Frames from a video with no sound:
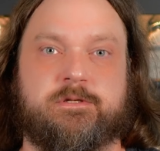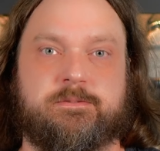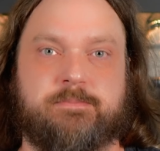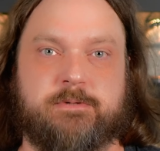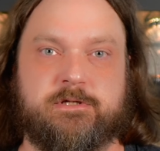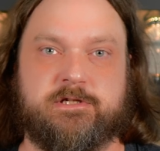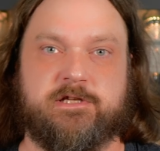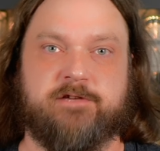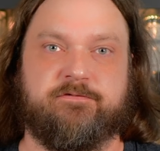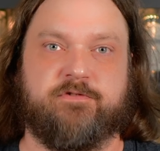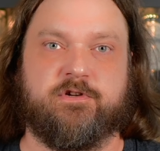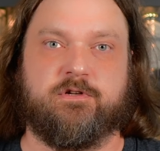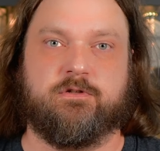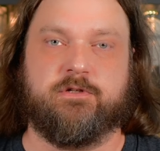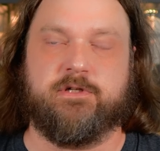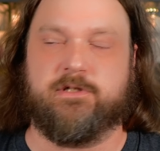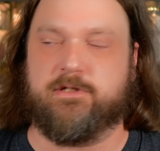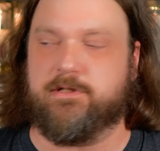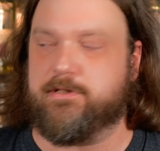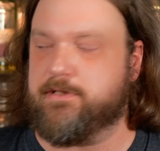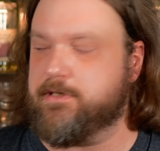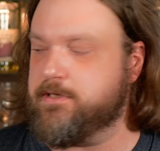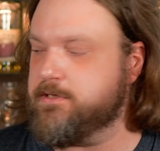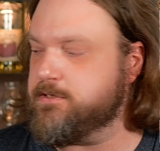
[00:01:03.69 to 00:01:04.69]

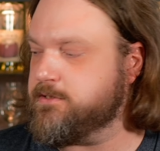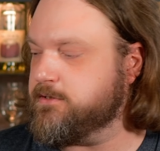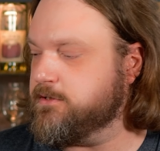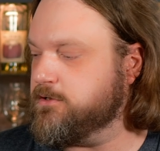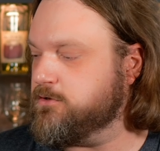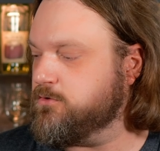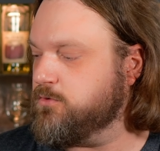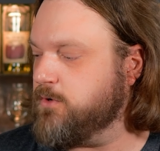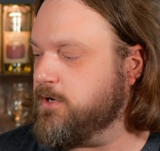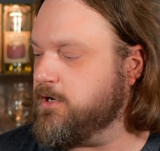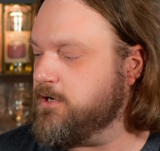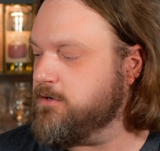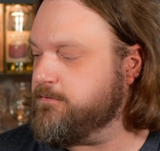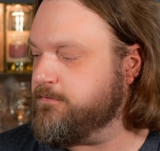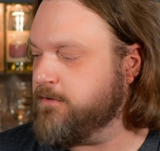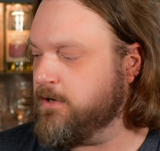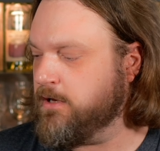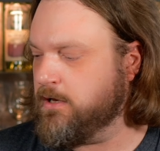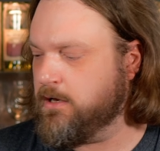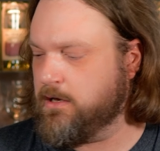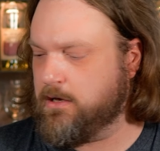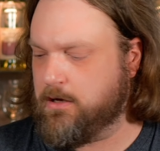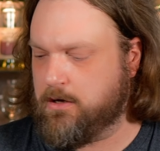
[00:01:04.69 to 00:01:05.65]
Specifically to Deanston 12,